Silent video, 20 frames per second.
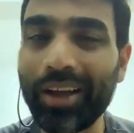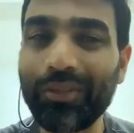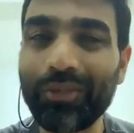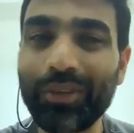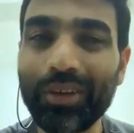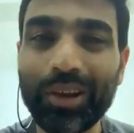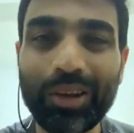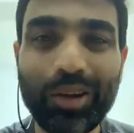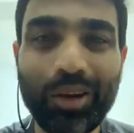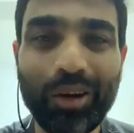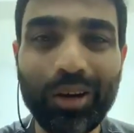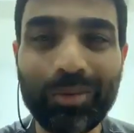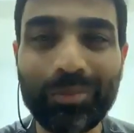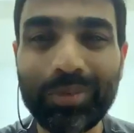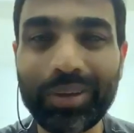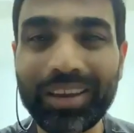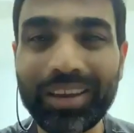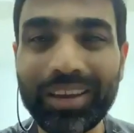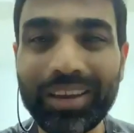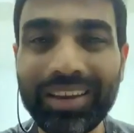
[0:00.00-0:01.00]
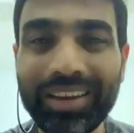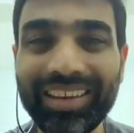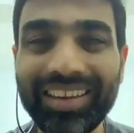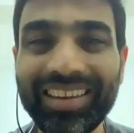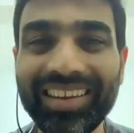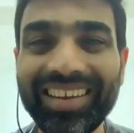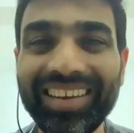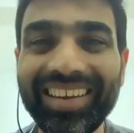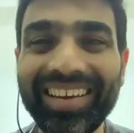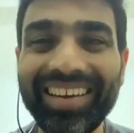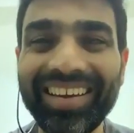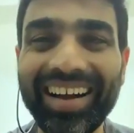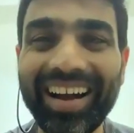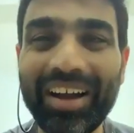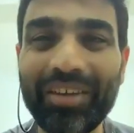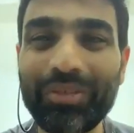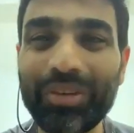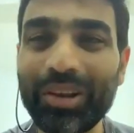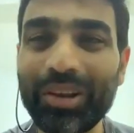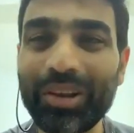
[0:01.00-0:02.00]
I will not be.
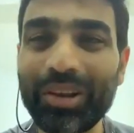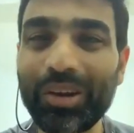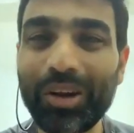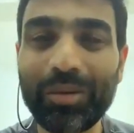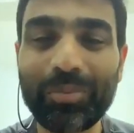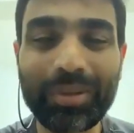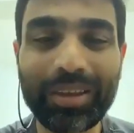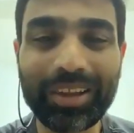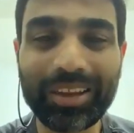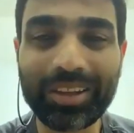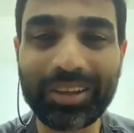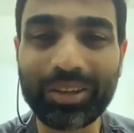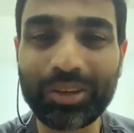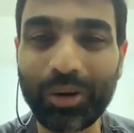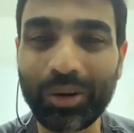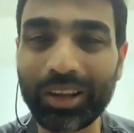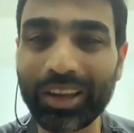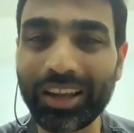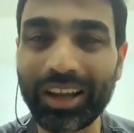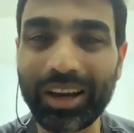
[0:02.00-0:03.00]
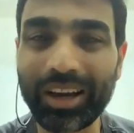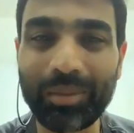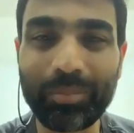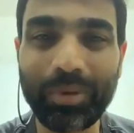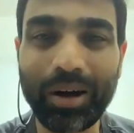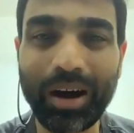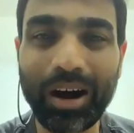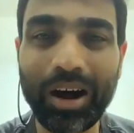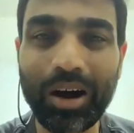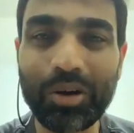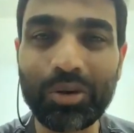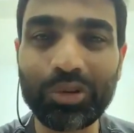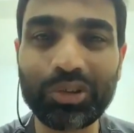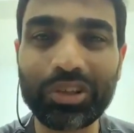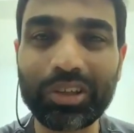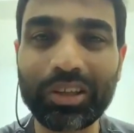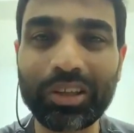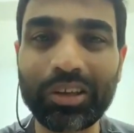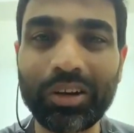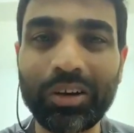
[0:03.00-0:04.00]
I will not be talking about
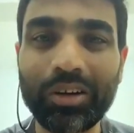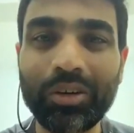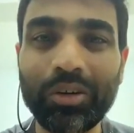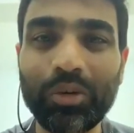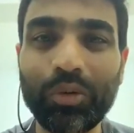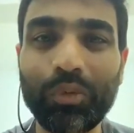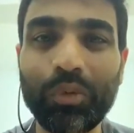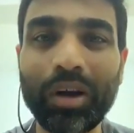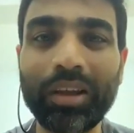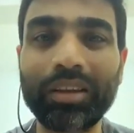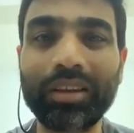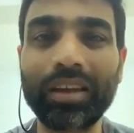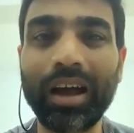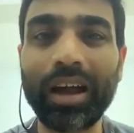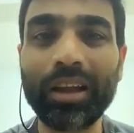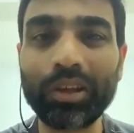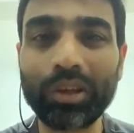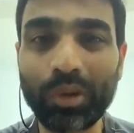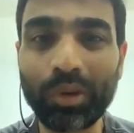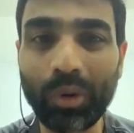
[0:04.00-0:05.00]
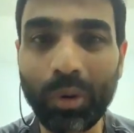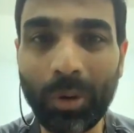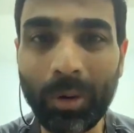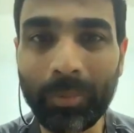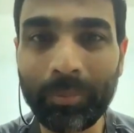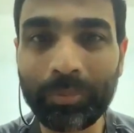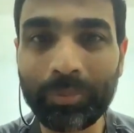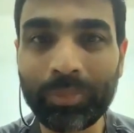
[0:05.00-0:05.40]
what I know.